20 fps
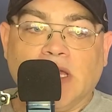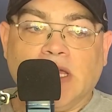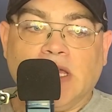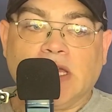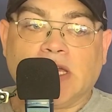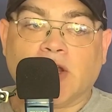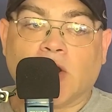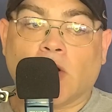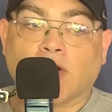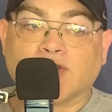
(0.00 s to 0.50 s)

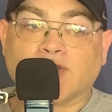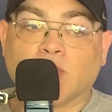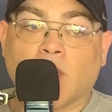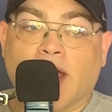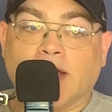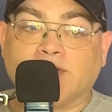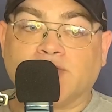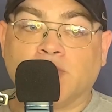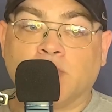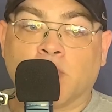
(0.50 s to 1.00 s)
He can also
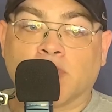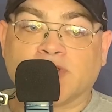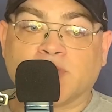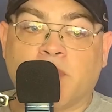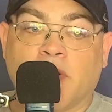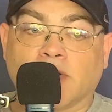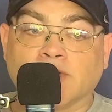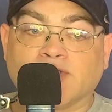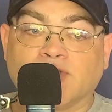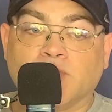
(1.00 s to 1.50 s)
add 2 more
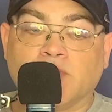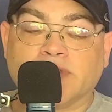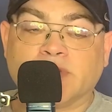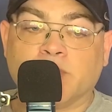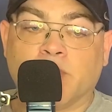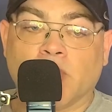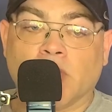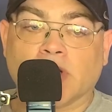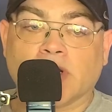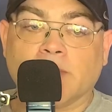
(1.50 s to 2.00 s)
spells to his
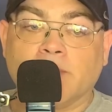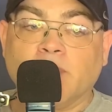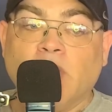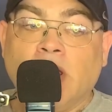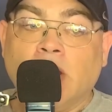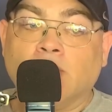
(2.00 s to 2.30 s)
book.